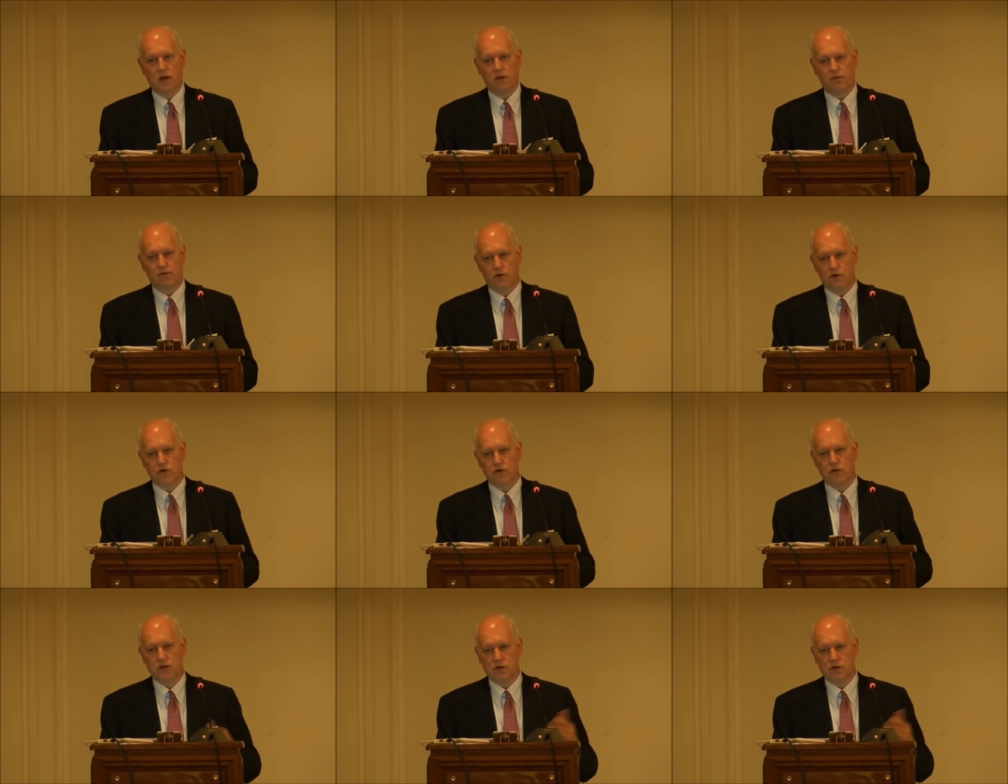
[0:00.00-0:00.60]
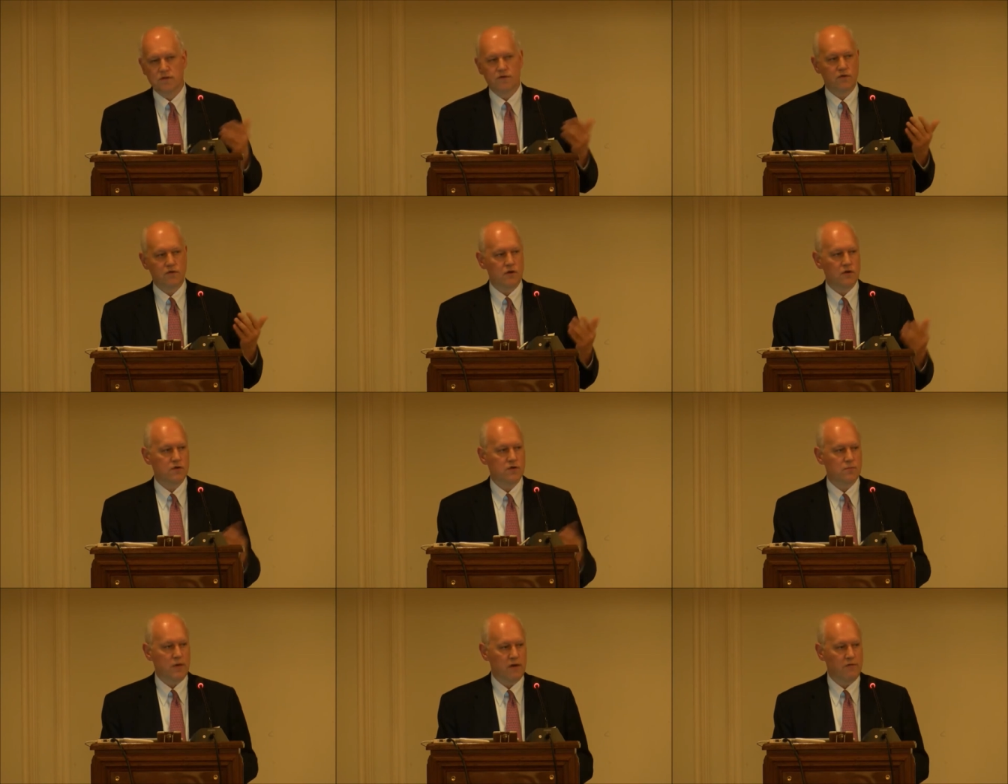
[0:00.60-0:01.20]
The first is, of
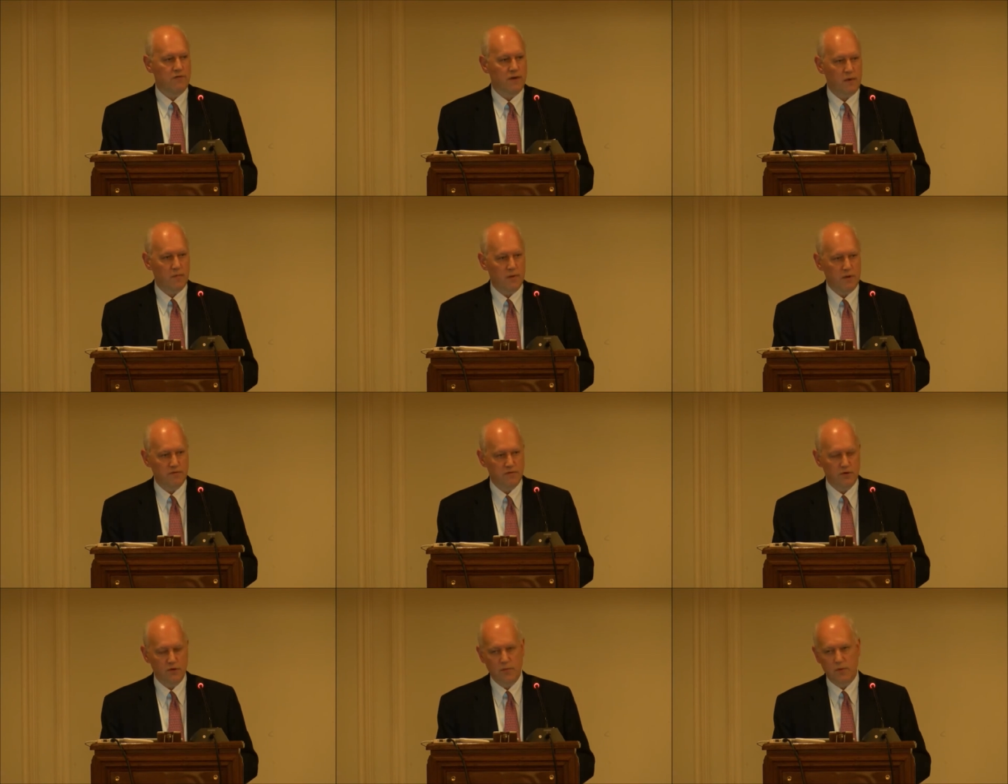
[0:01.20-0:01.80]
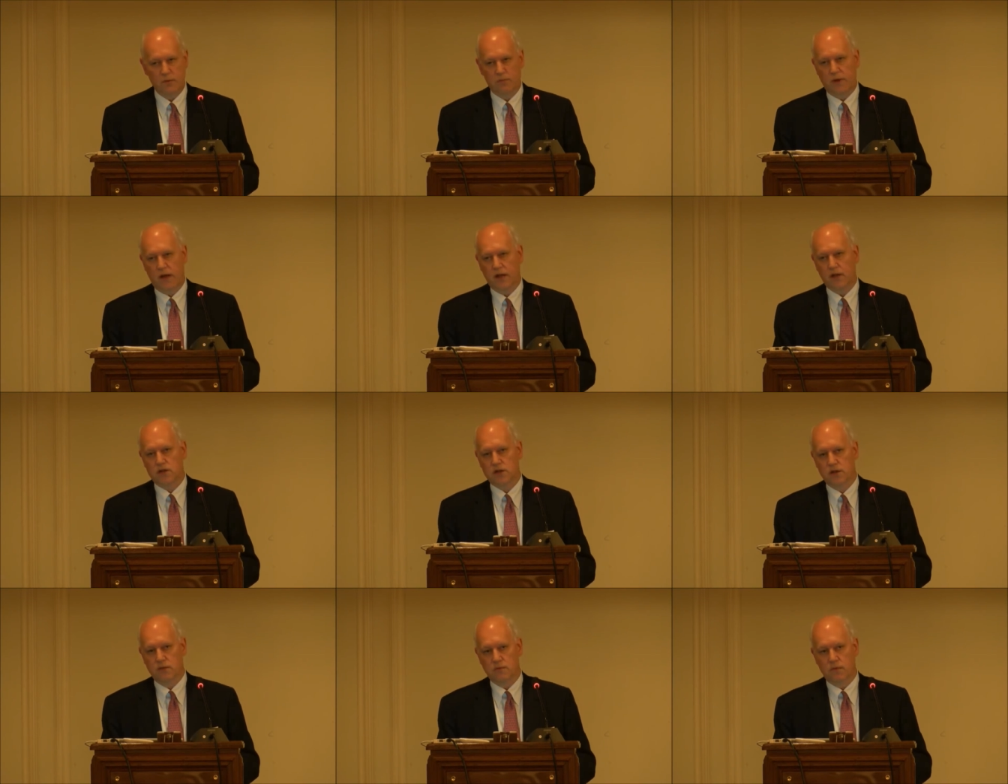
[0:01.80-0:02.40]
course, my family firm in
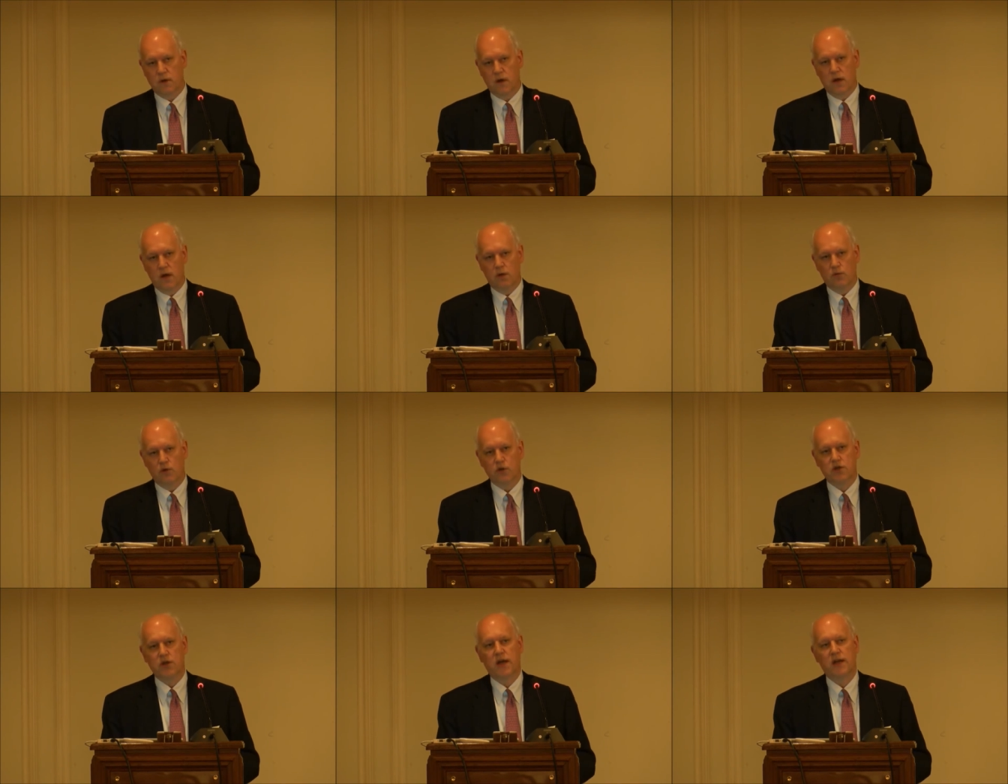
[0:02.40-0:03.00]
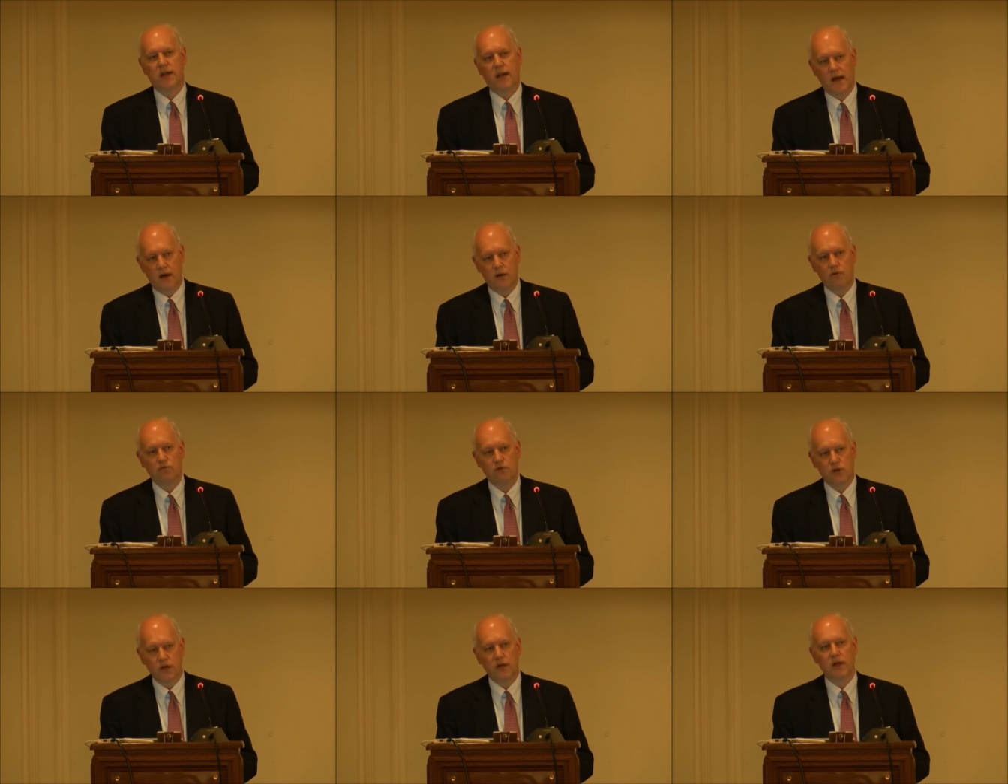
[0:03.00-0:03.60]
Belgium, which I
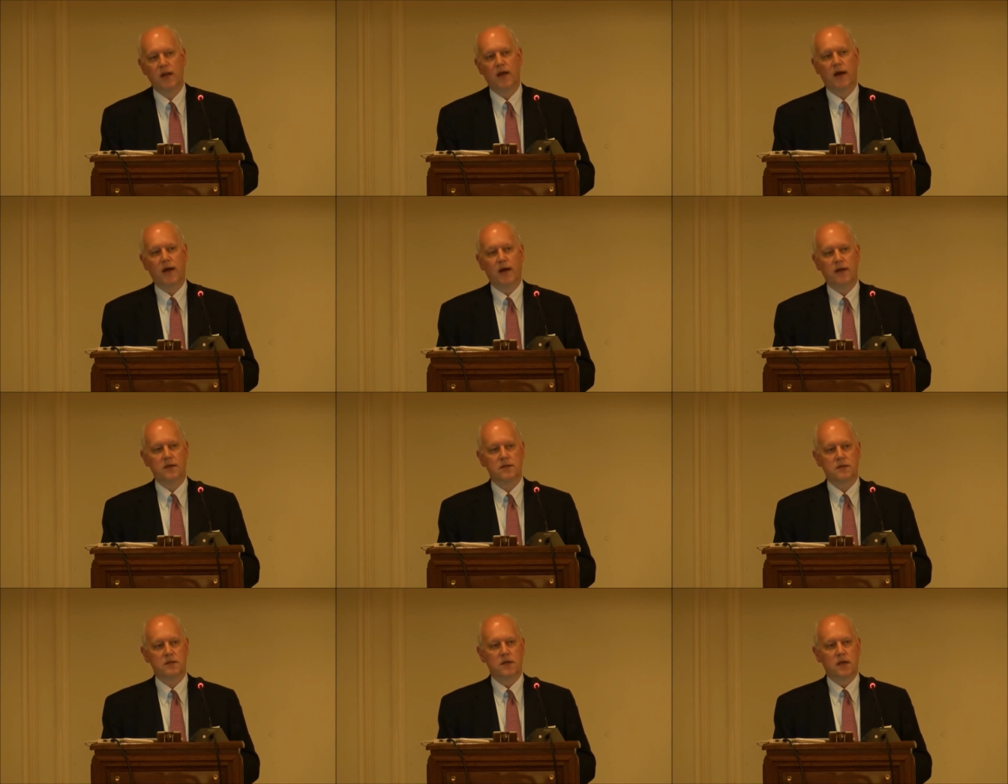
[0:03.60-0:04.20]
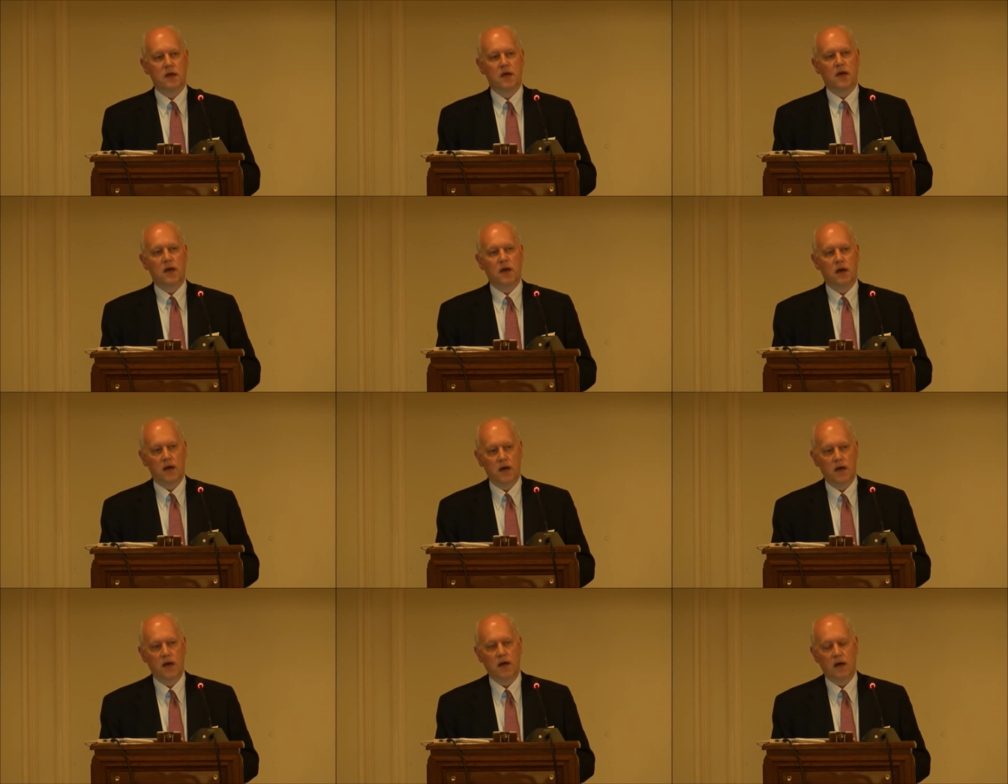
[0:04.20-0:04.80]
now realize
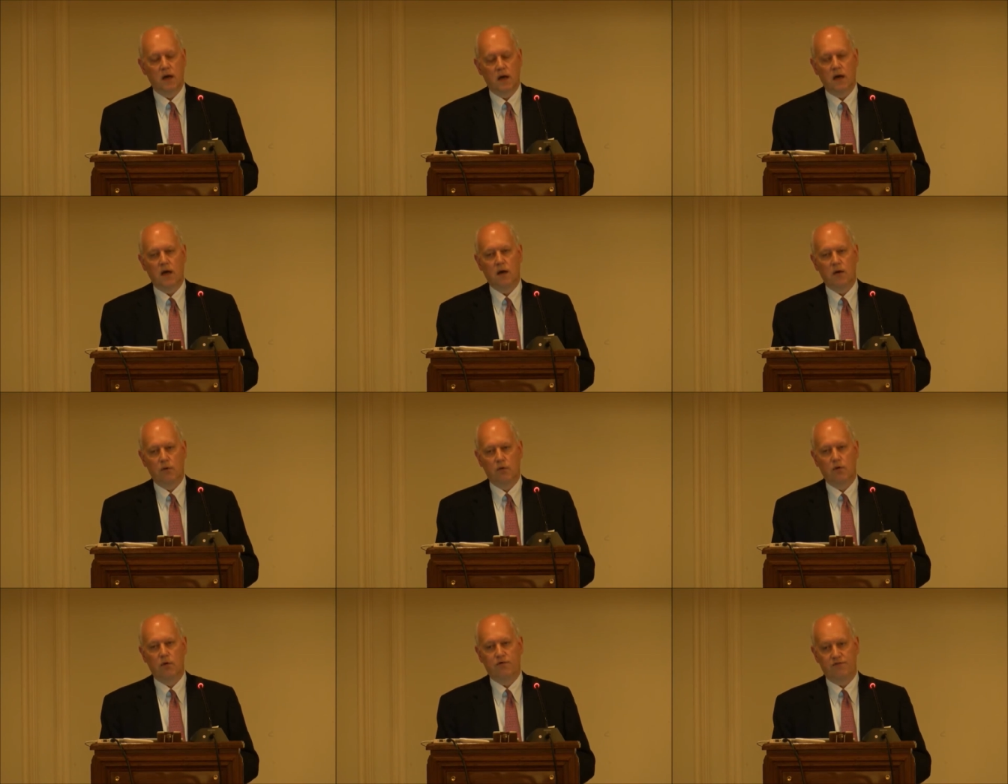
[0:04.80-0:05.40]
uh,